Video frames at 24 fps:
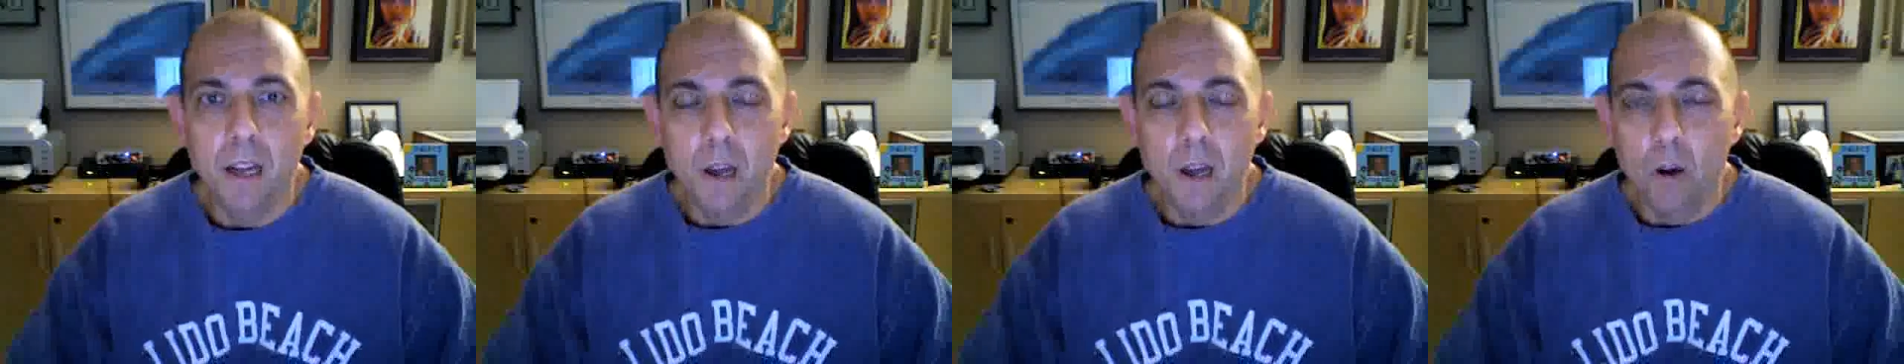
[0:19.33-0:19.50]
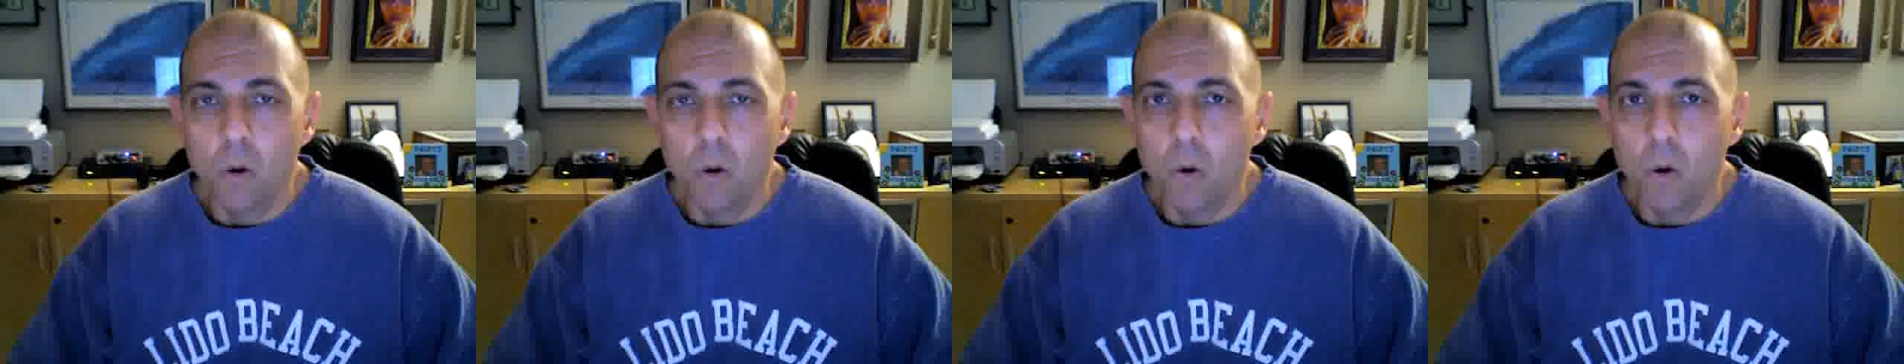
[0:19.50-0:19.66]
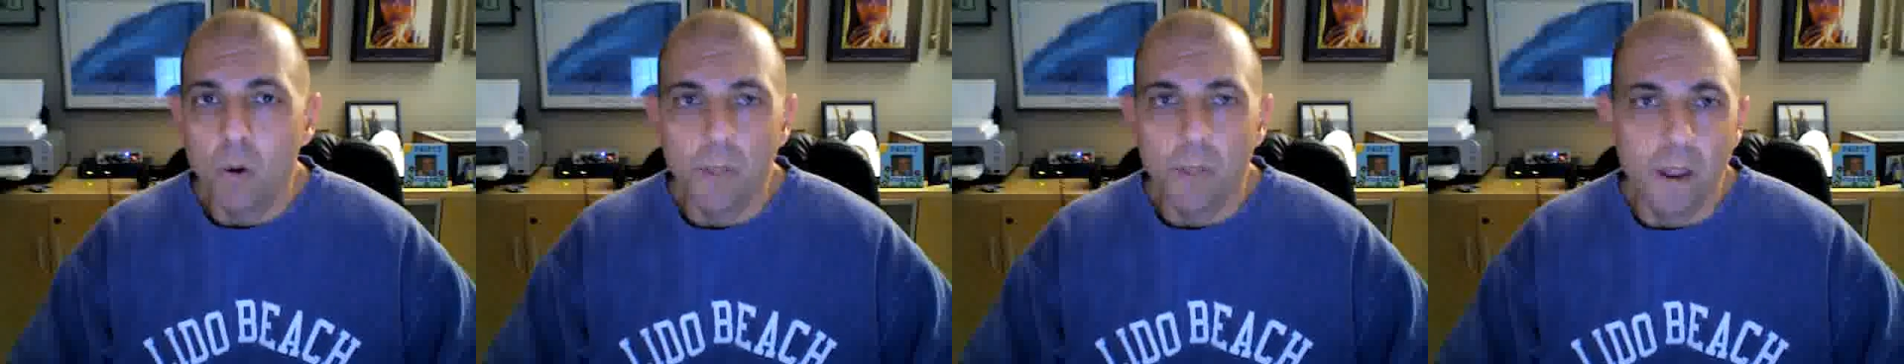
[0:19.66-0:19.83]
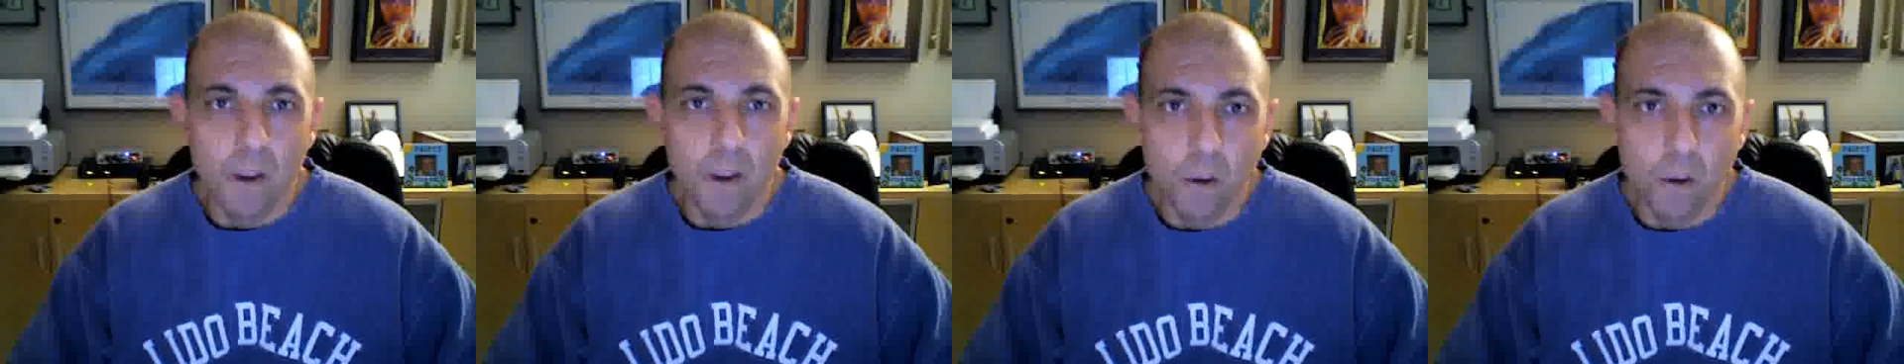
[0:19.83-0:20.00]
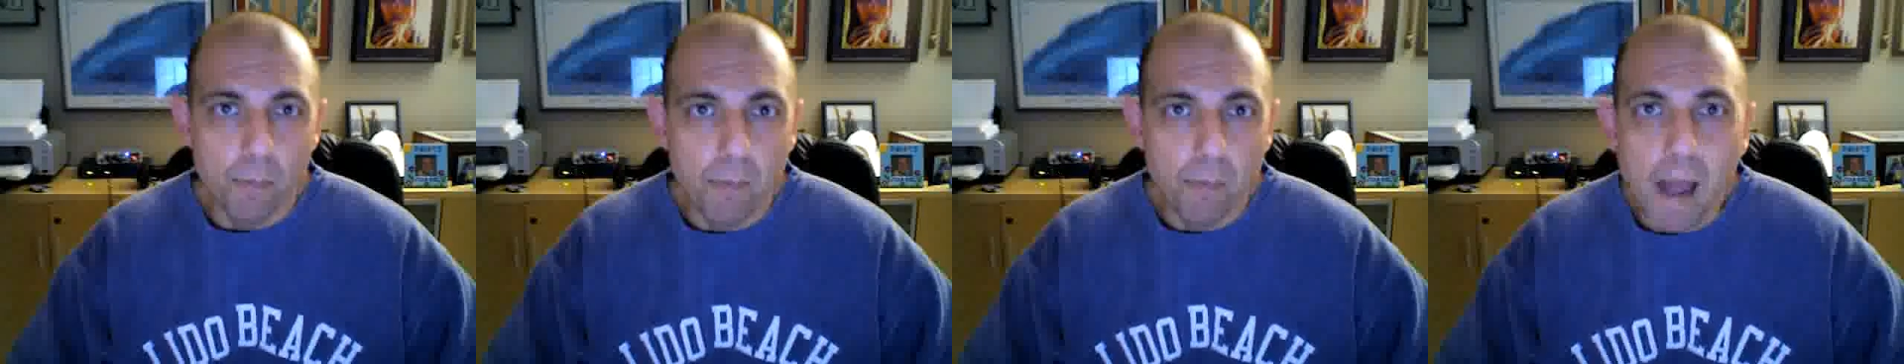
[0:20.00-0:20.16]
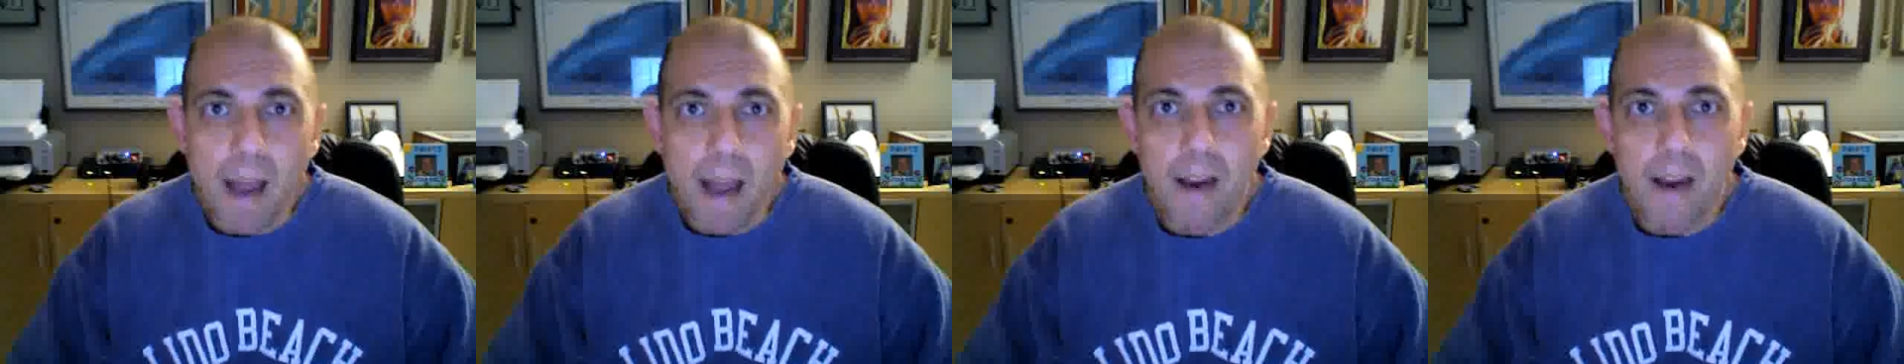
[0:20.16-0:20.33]
or that your
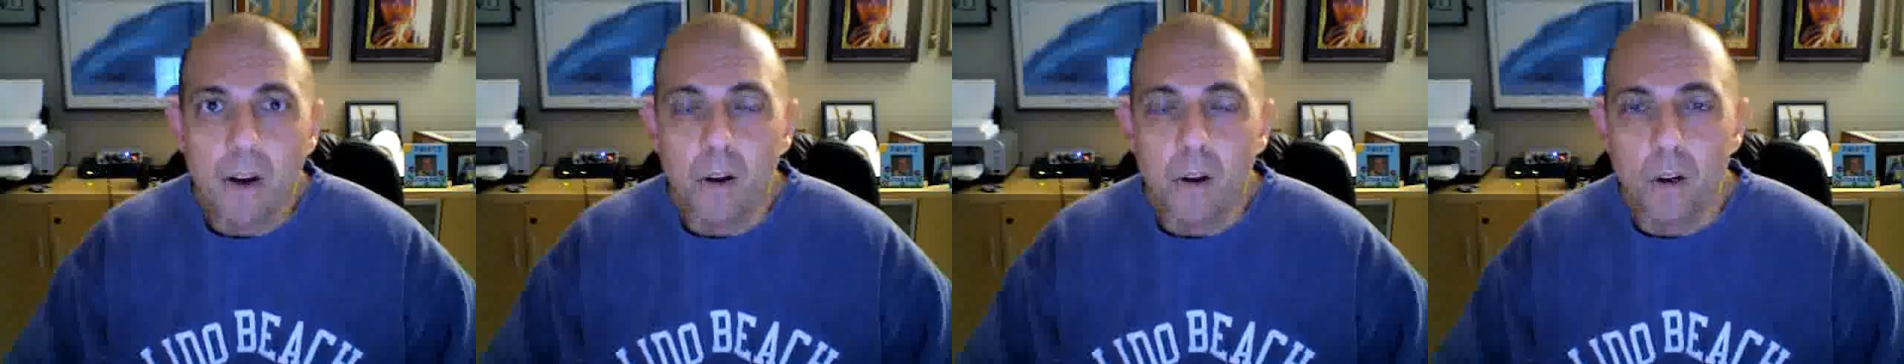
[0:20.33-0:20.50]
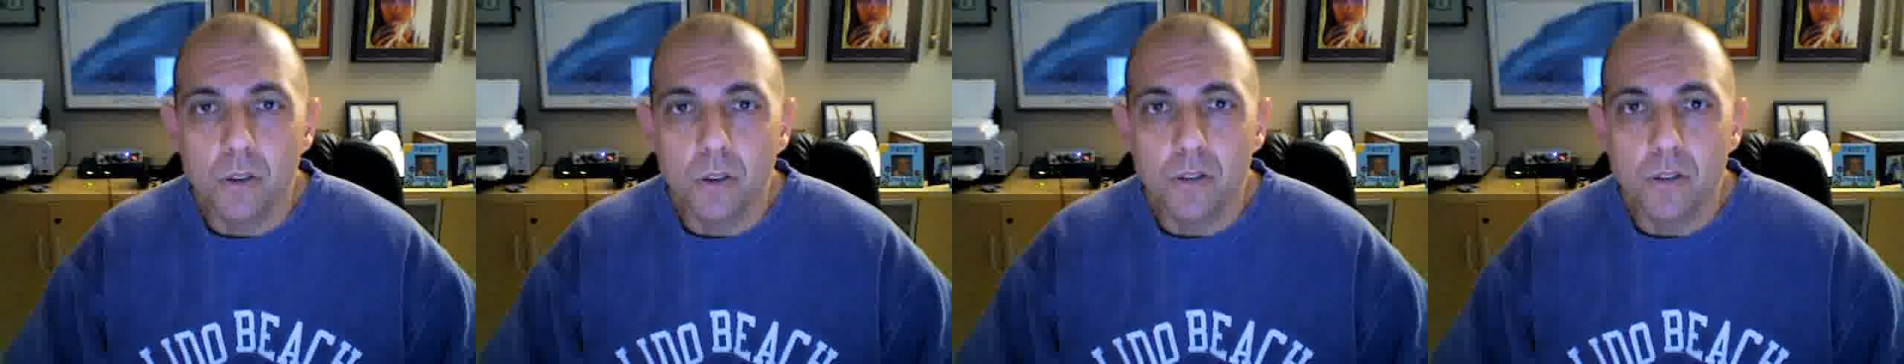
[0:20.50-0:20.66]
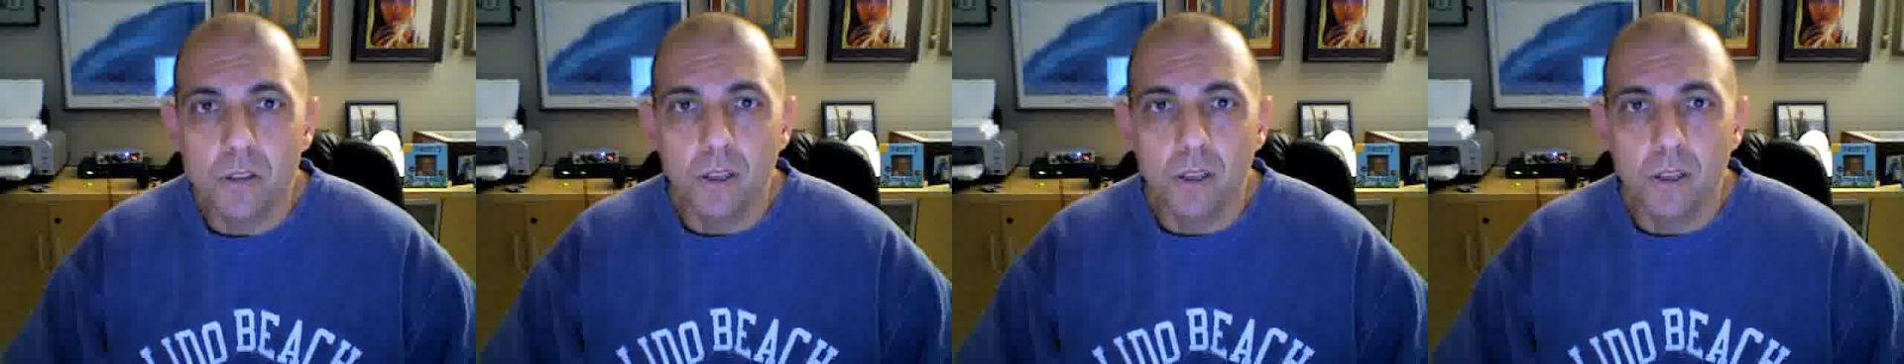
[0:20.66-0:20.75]
back hurts